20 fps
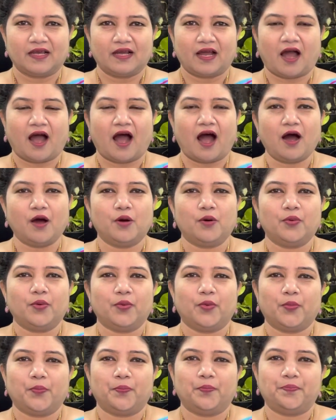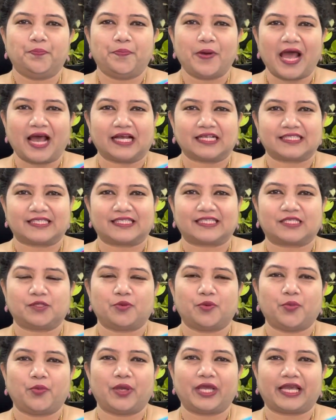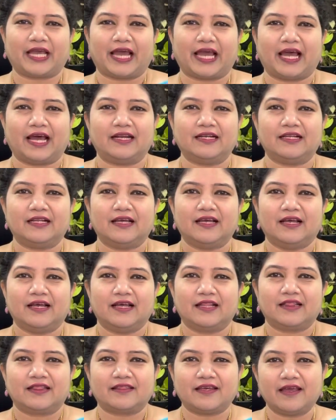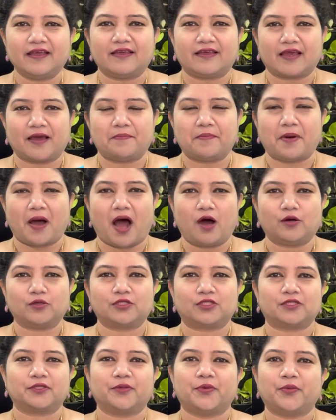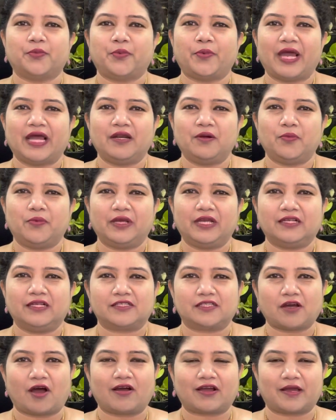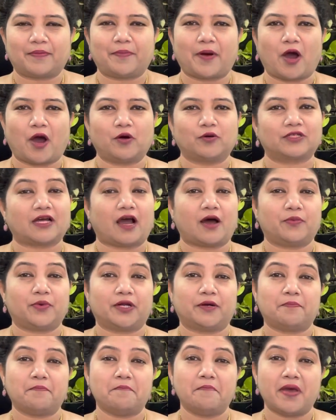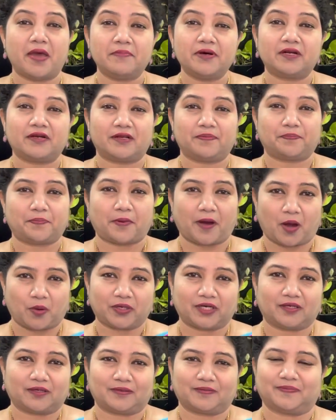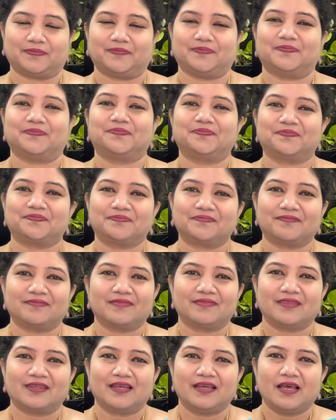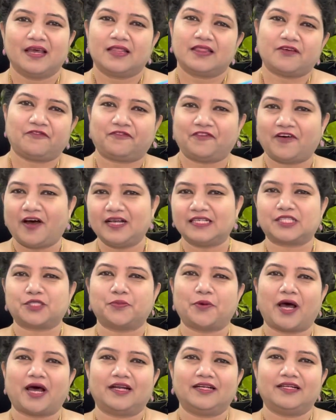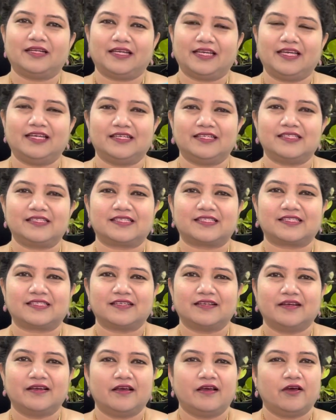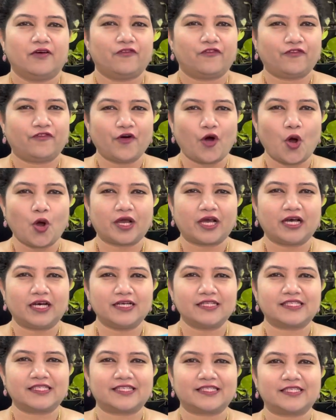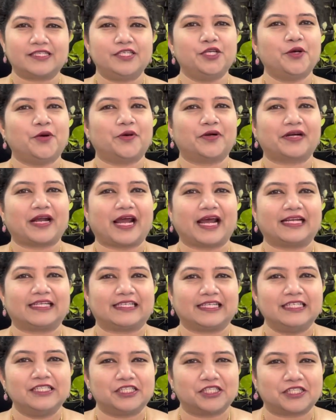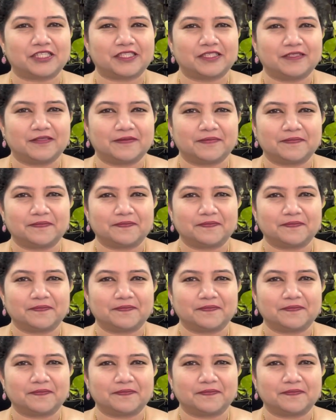How best we can think about when we talk about our memory power. The first one is focus your attention.